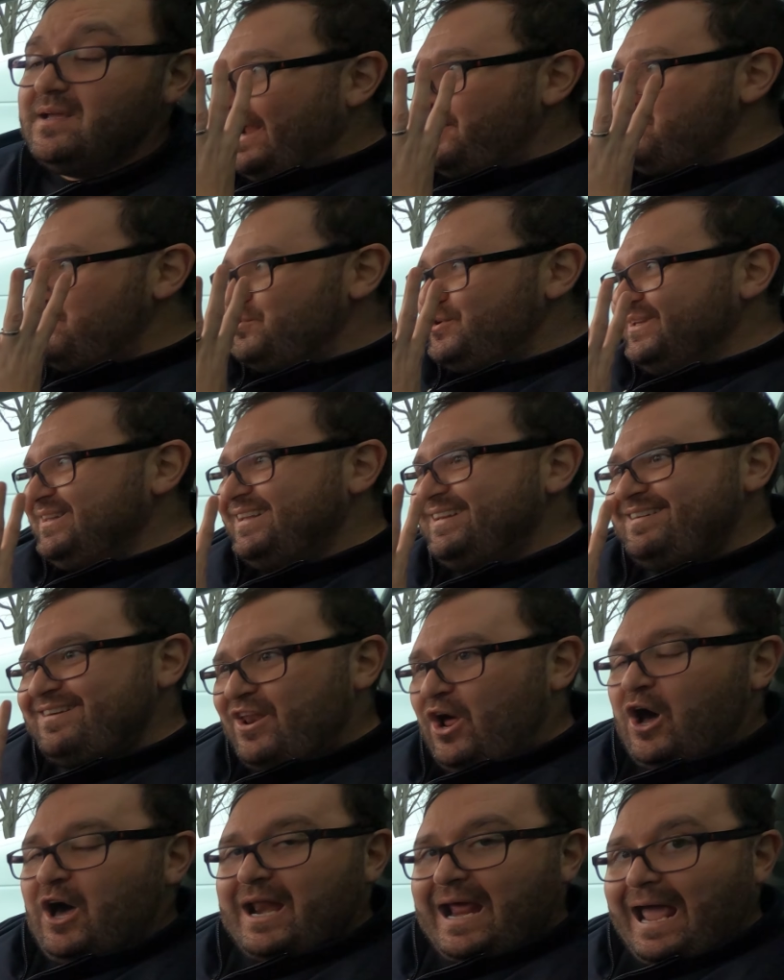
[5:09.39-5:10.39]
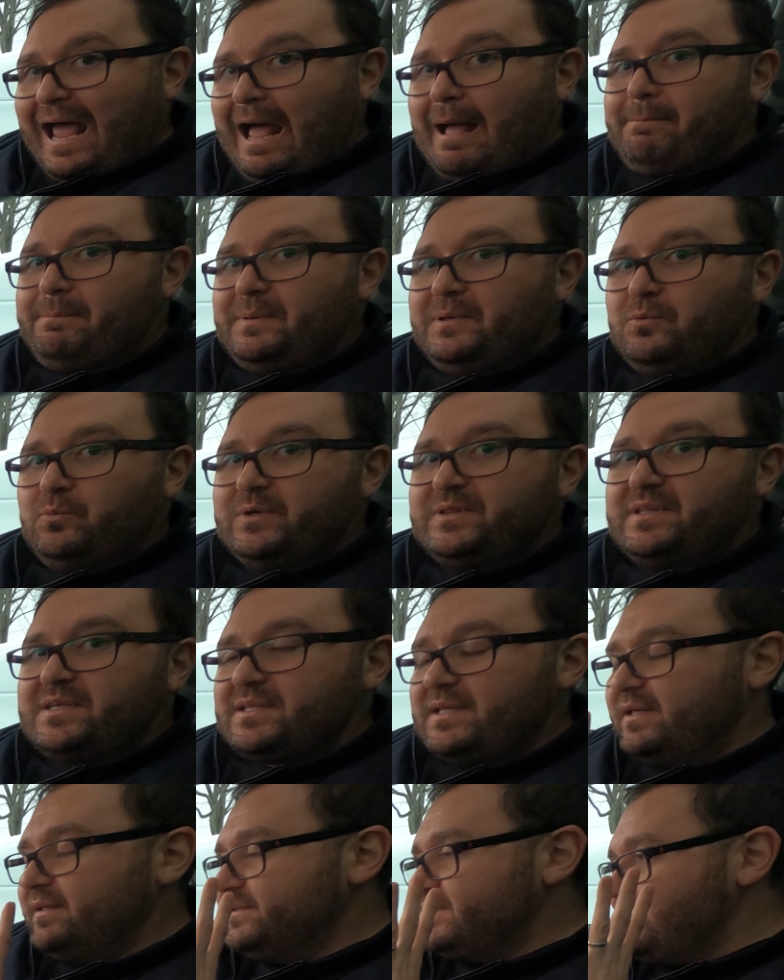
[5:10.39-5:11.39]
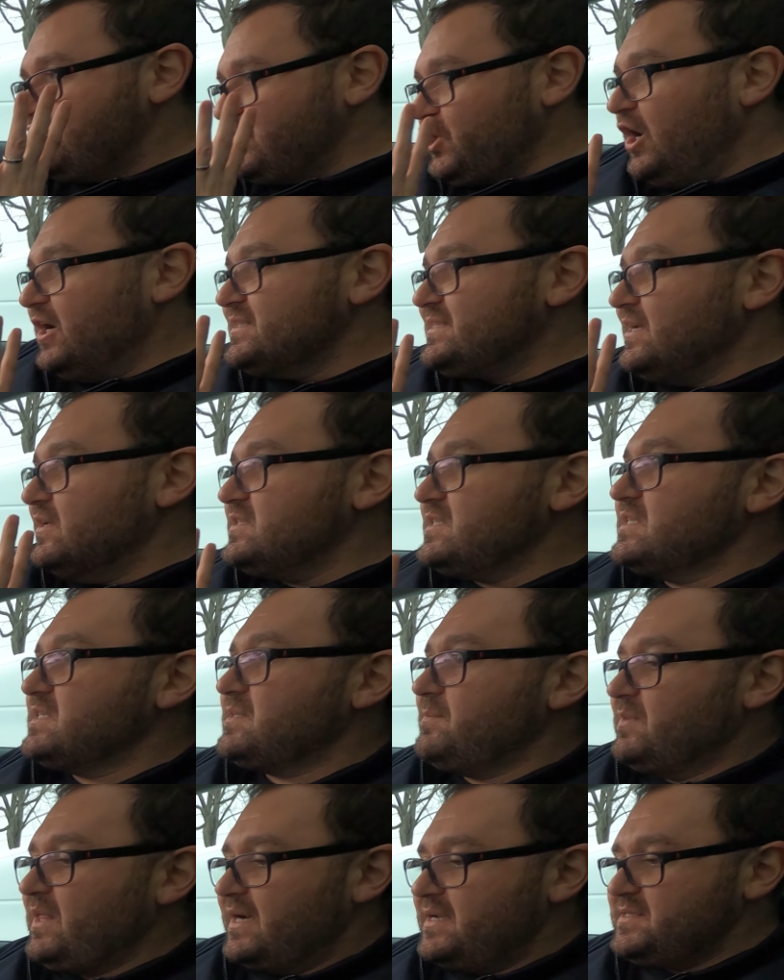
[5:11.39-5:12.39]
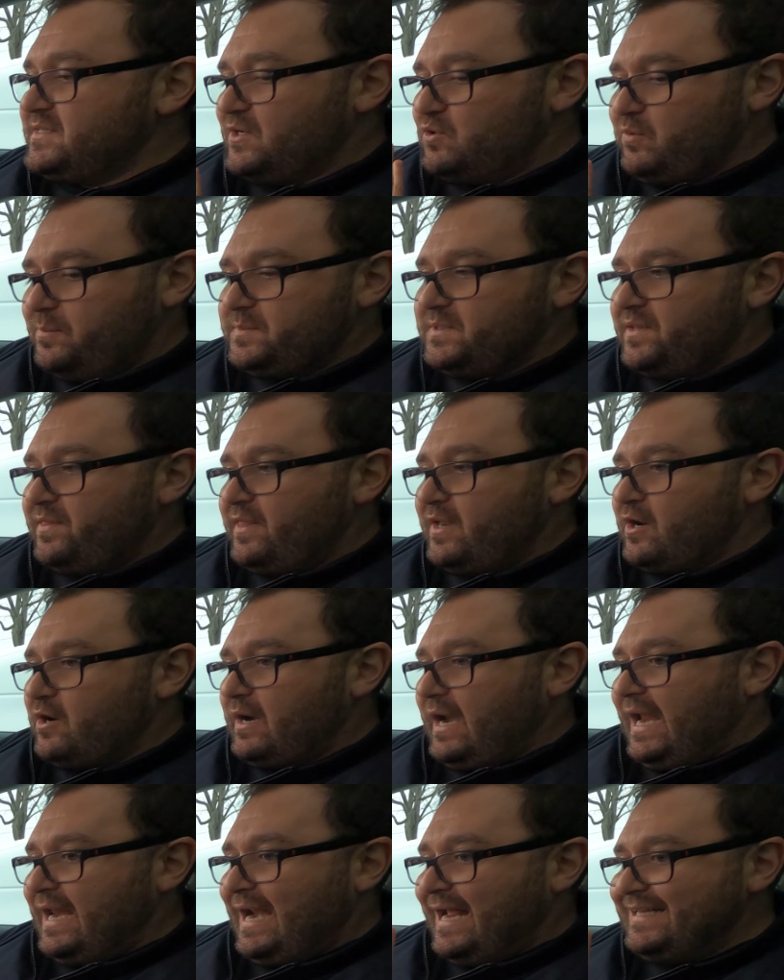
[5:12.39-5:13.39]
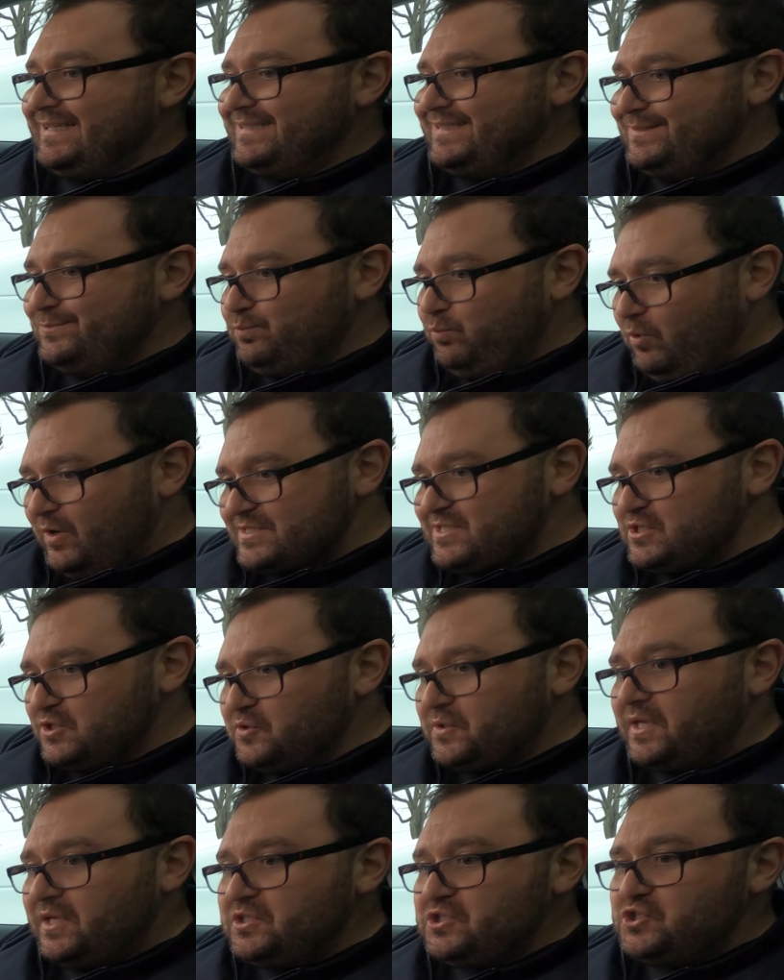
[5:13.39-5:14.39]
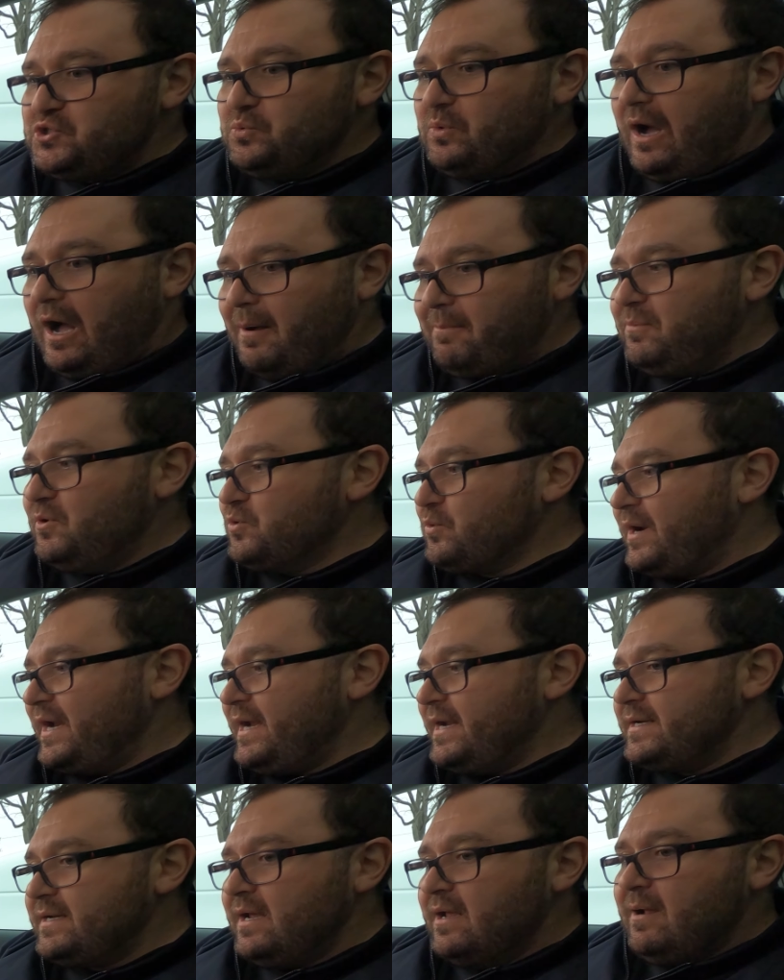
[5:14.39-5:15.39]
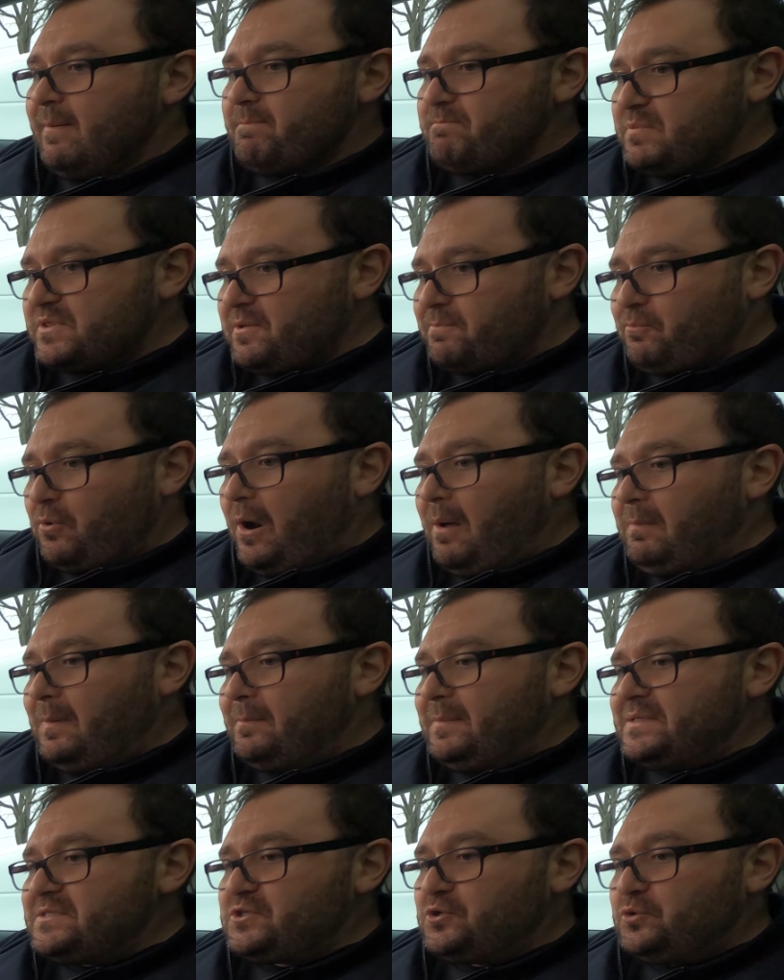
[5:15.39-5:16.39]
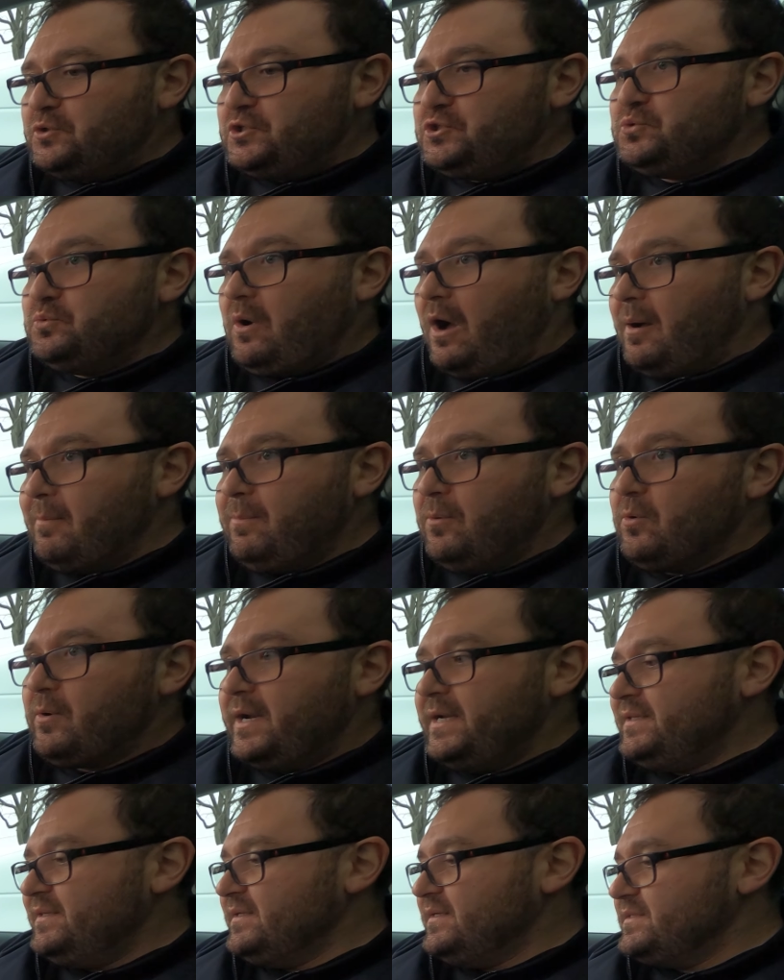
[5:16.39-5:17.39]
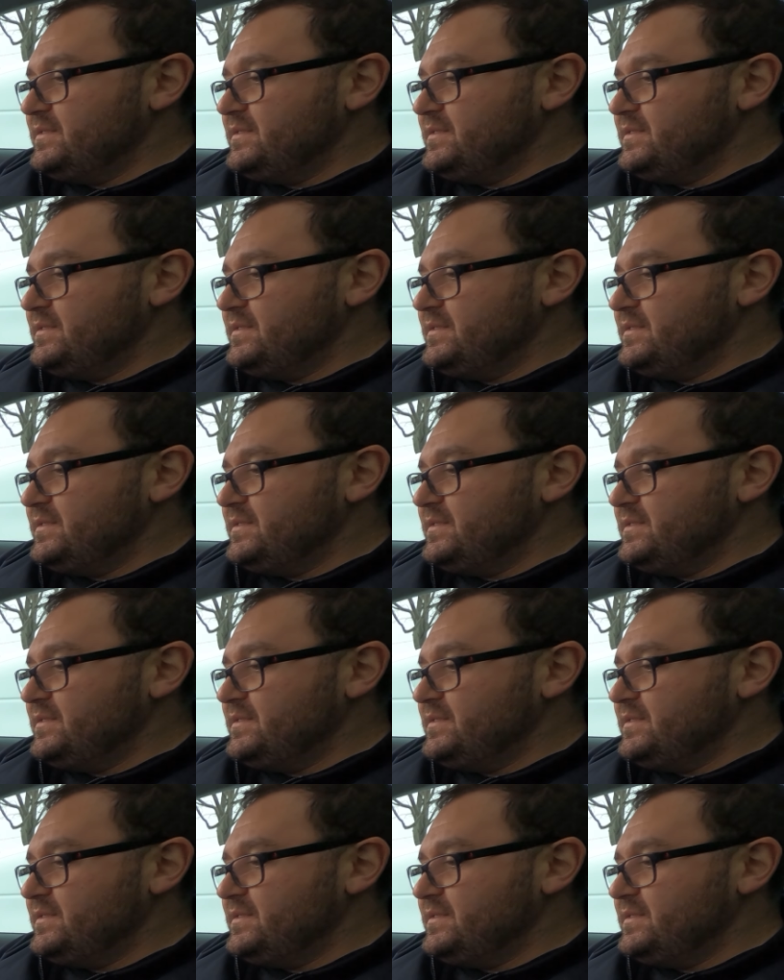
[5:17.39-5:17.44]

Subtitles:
I'm really not happy with the stock sound system that is equipped in there, and I was looking to upgrade, but the problem is, in order to upgrade